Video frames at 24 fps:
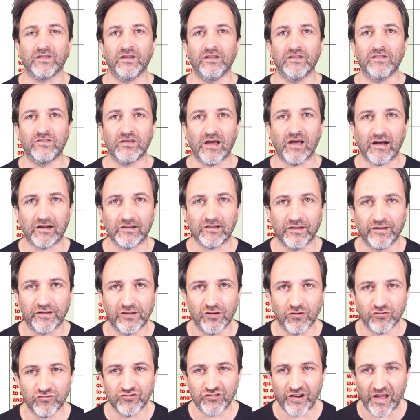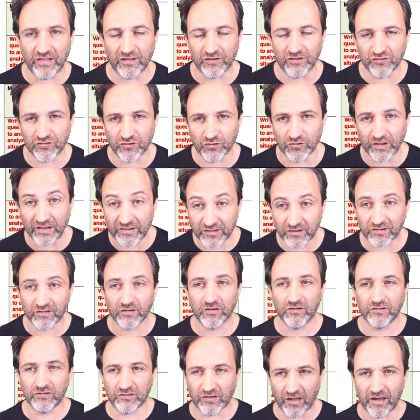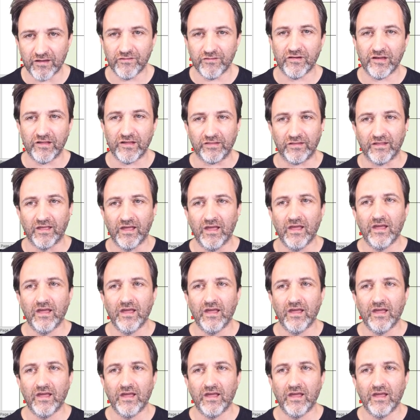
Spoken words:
in tackling your challenge. So let's dive in.